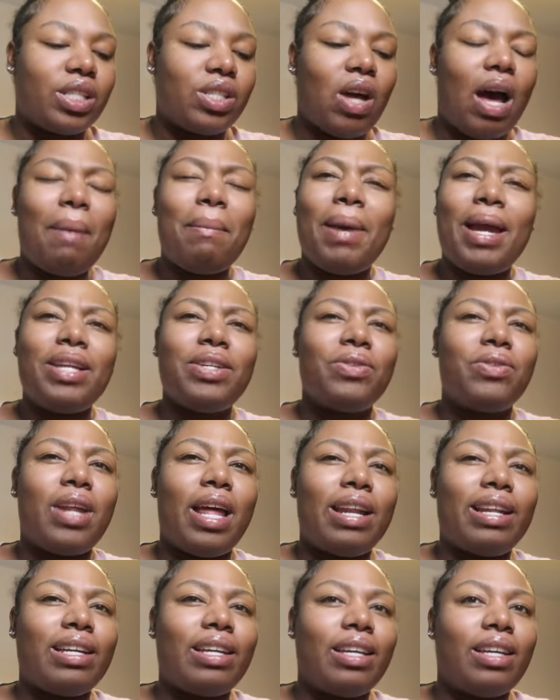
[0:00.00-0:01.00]
so I might do
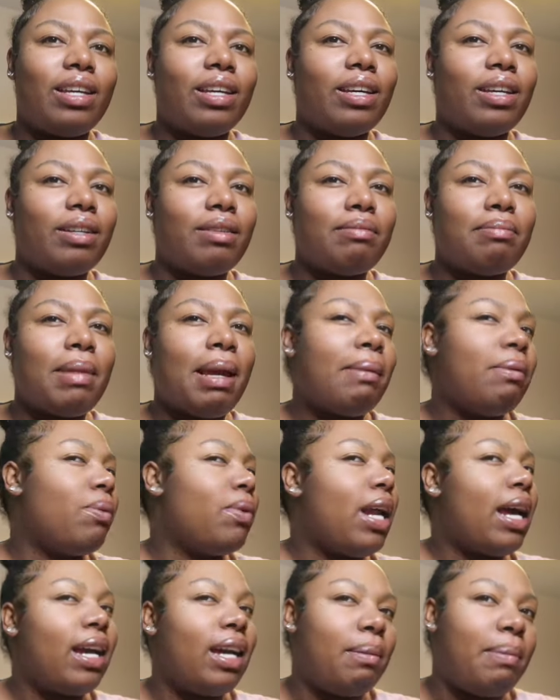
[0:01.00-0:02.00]
that again maybe
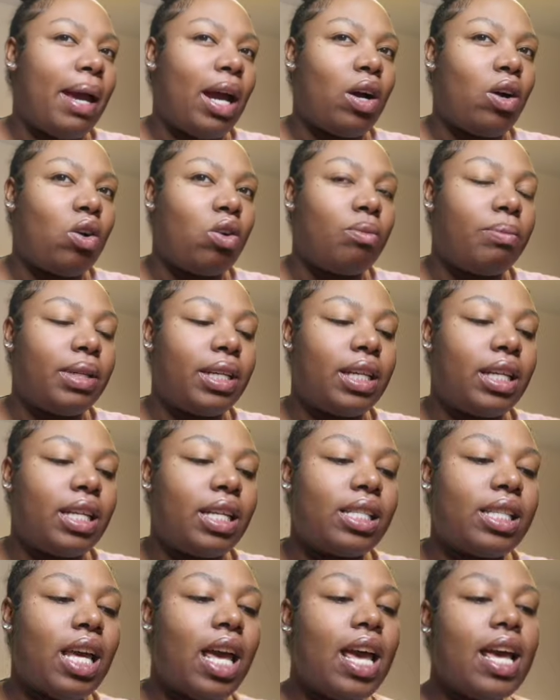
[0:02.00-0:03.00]
when I get back home,
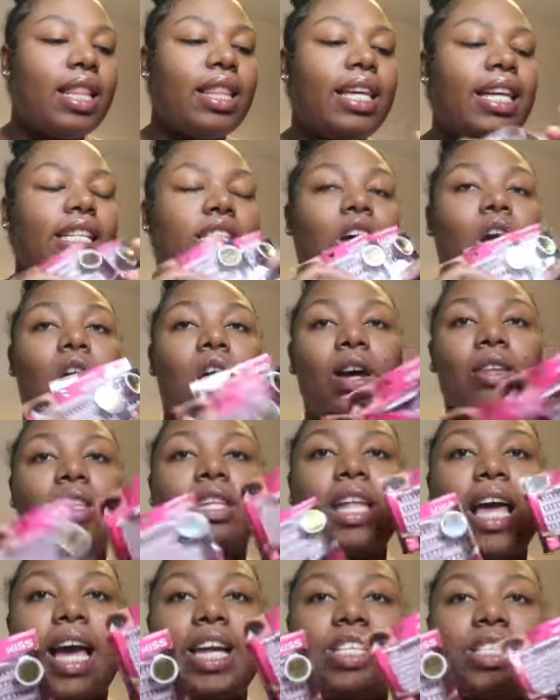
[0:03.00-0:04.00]
because these are the
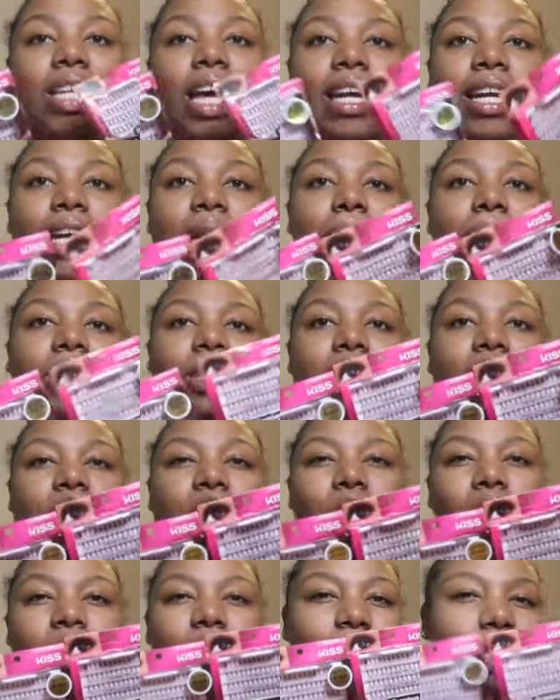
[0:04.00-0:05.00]
lashes I get, but these
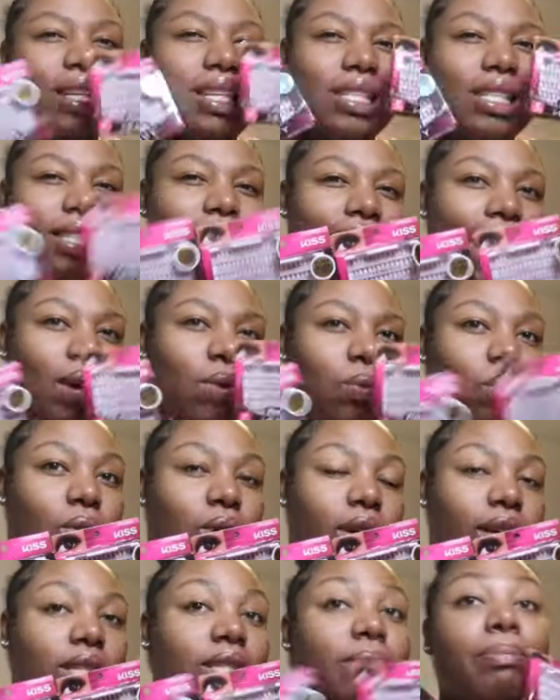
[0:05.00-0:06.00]
aren't the exact ones.